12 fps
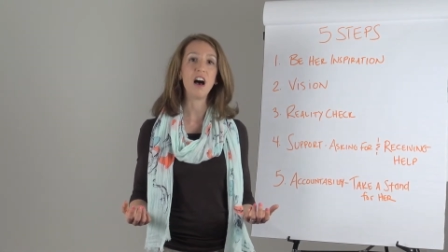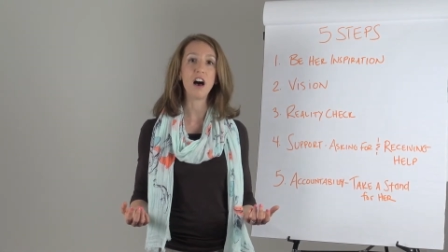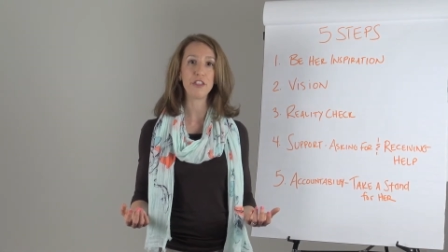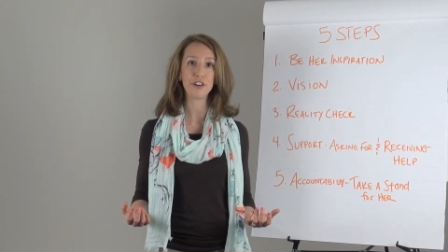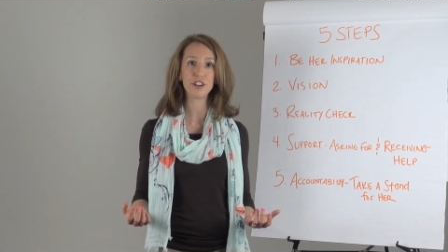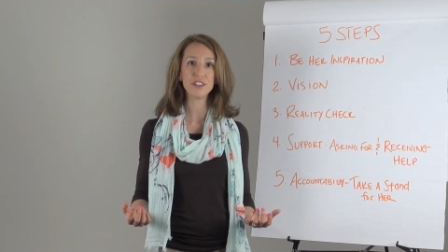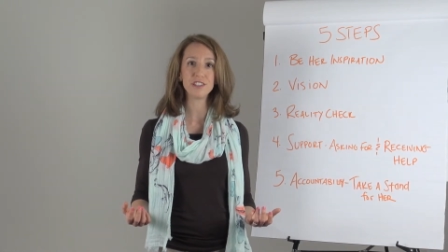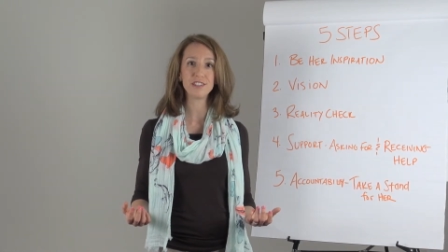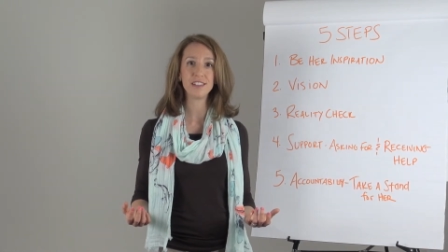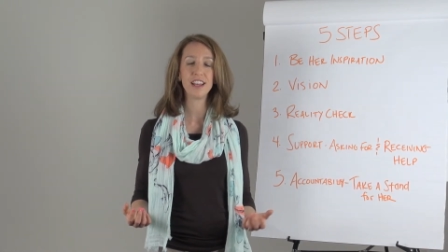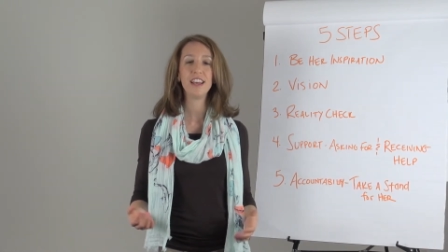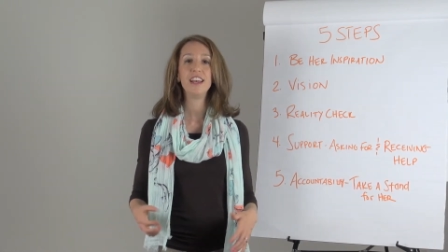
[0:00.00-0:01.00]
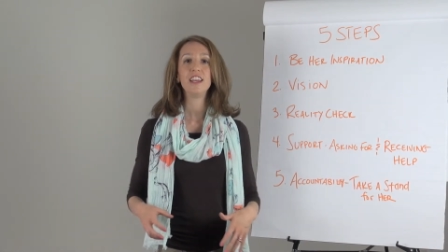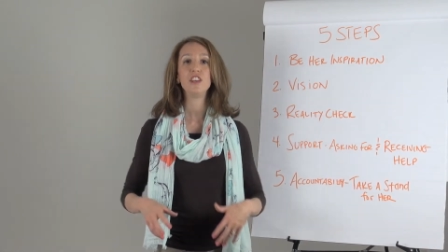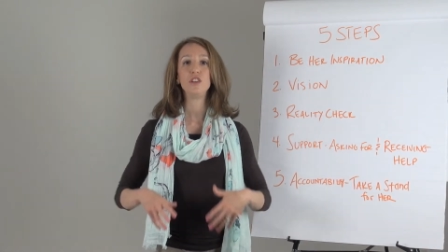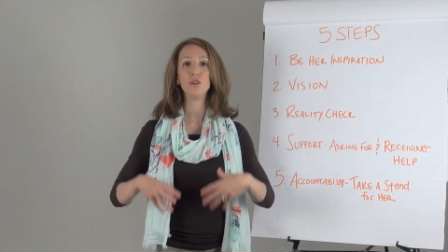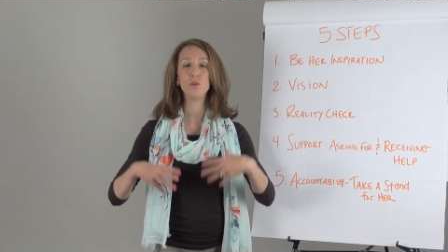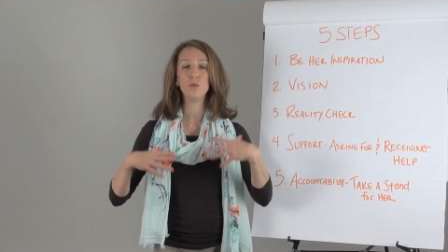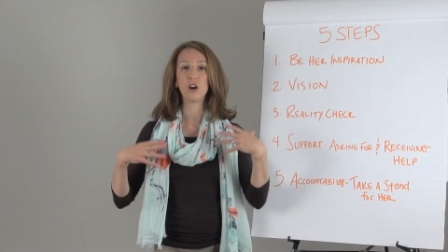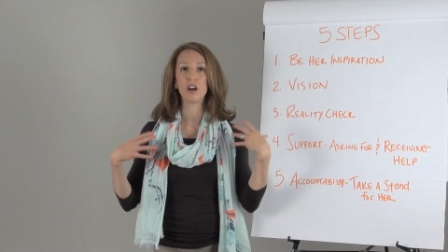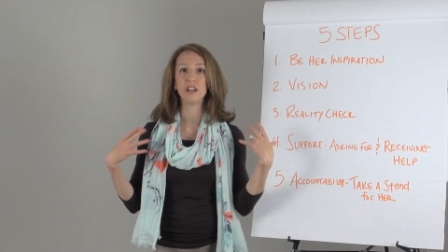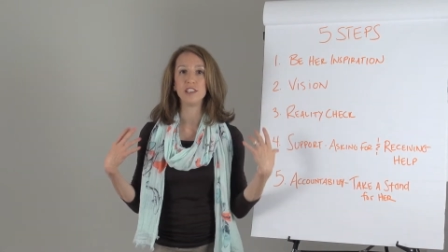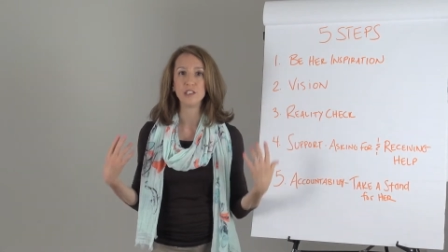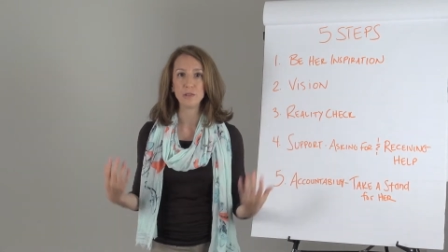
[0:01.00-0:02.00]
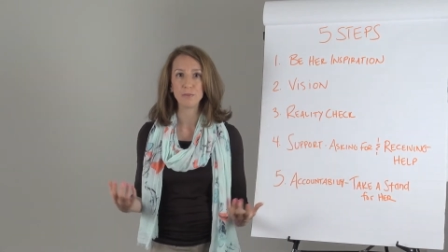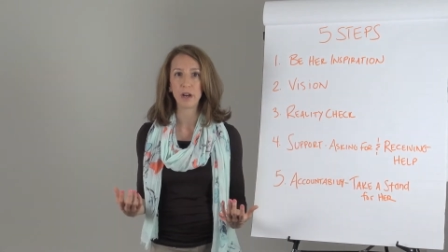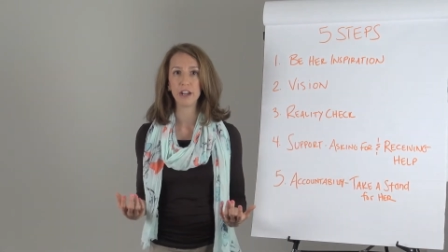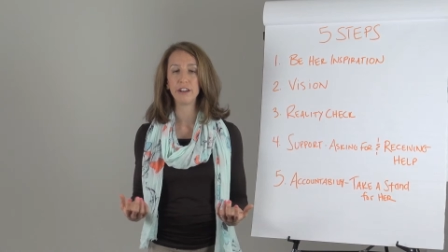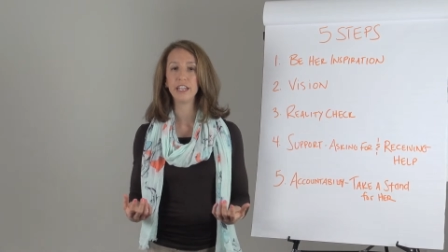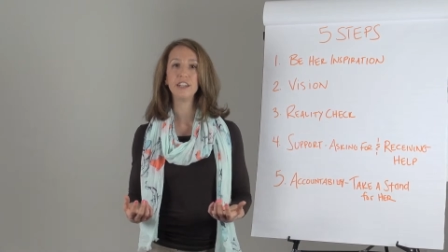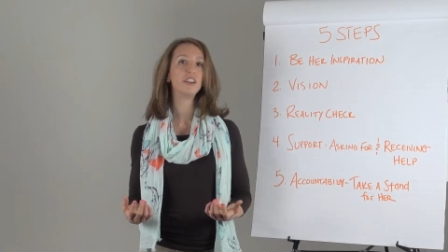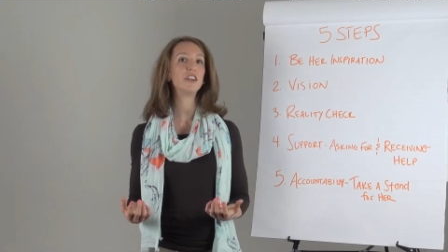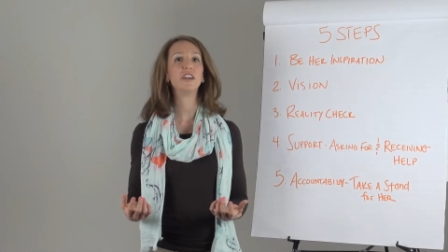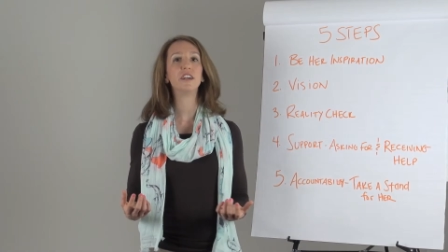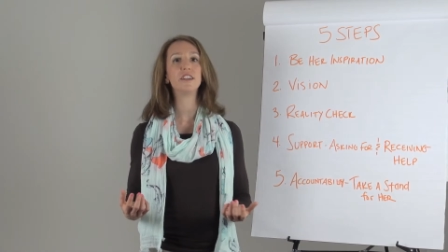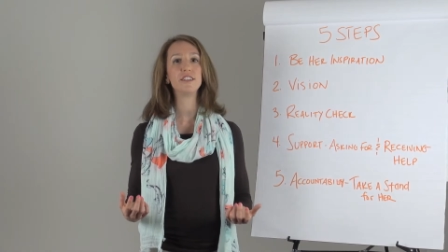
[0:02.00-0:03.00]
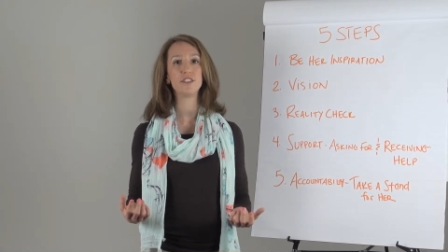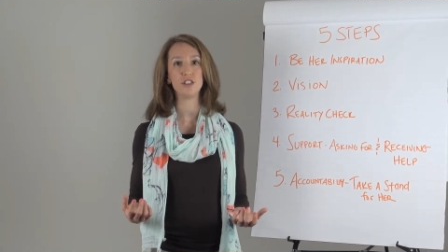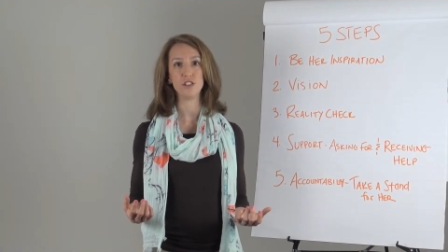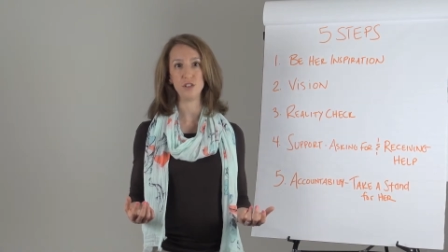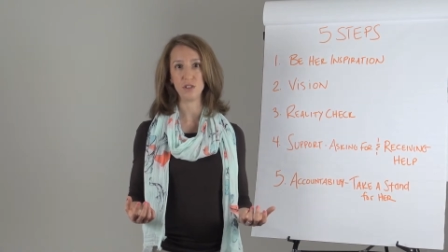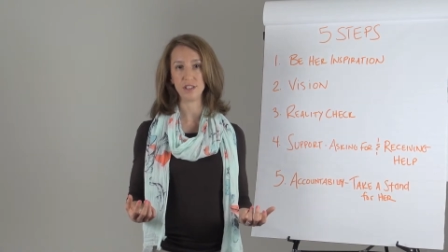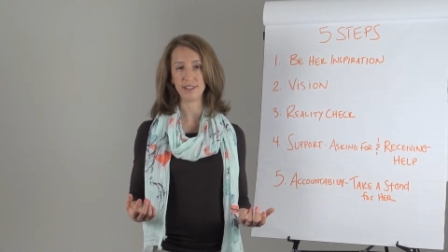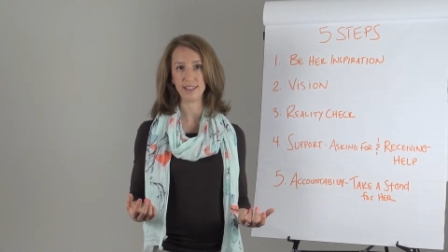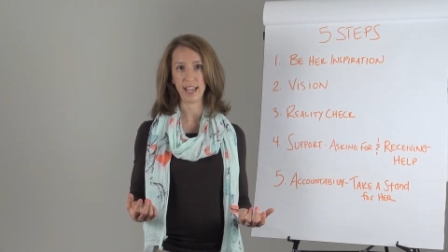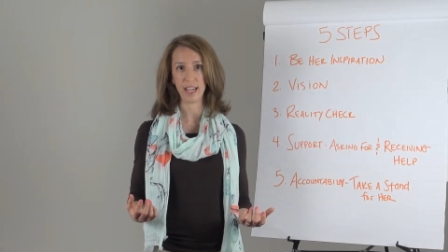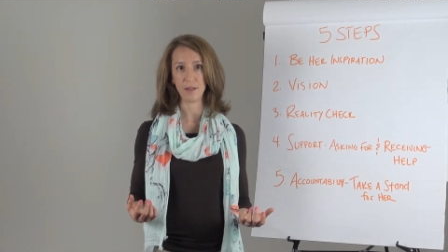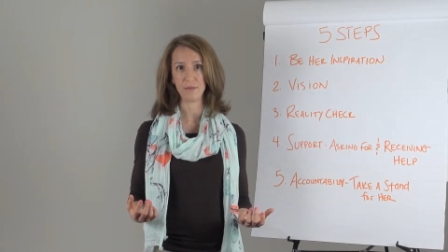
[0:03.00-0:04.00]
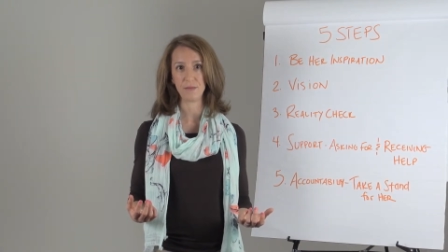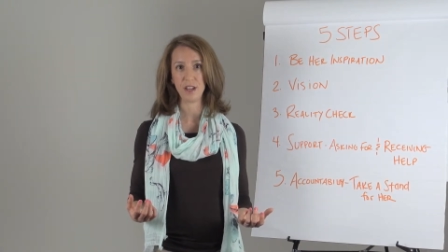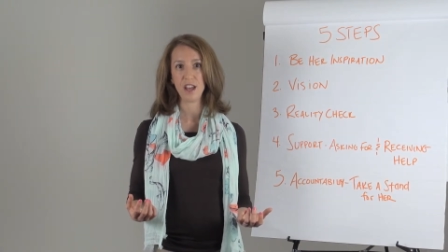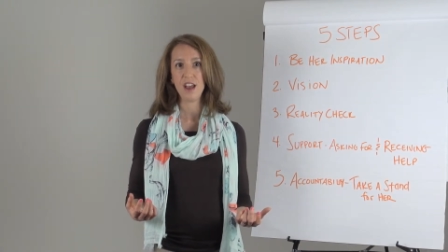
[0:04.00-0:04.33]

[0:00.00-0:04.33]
others, you are inspiring her to do the same.